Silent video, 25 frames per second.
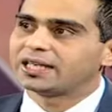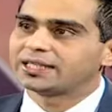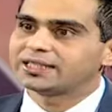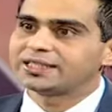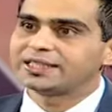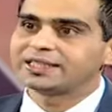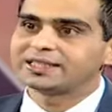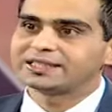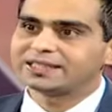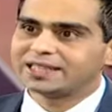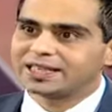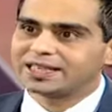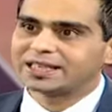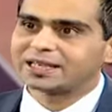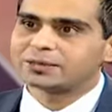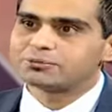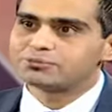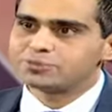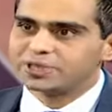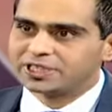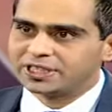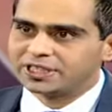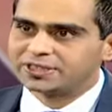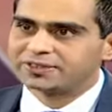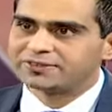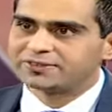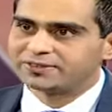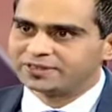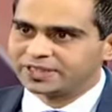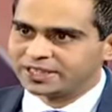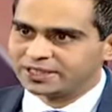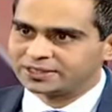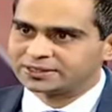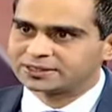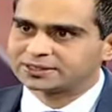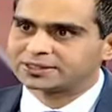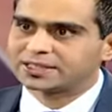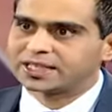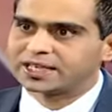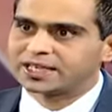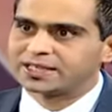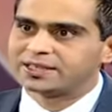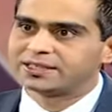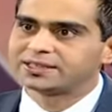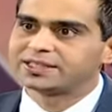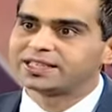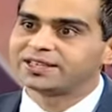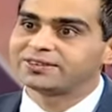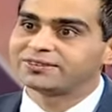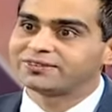think their competitiveness
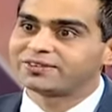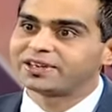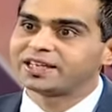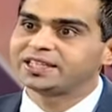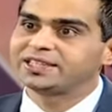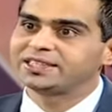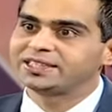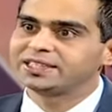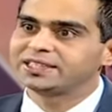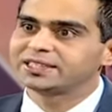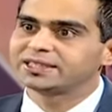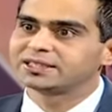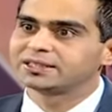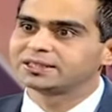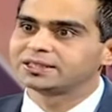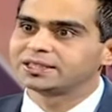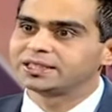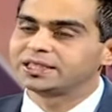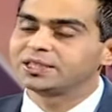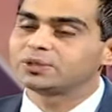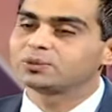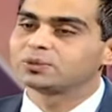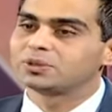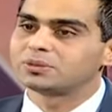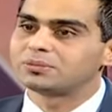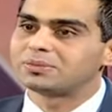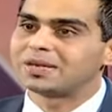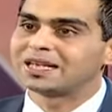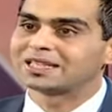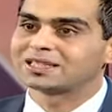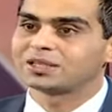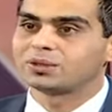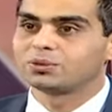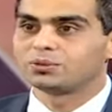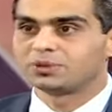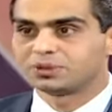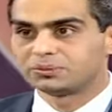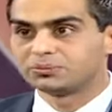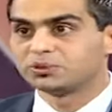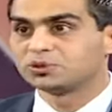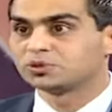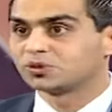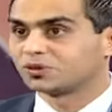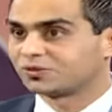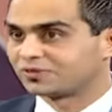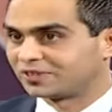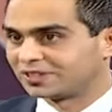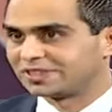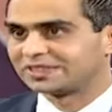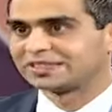and they fighting a equal battle with
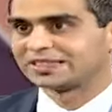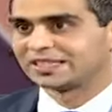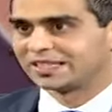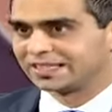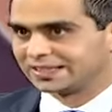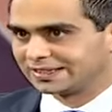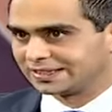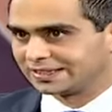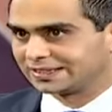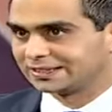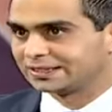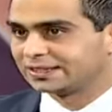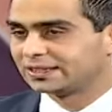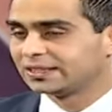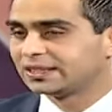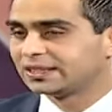mutual fund is critical.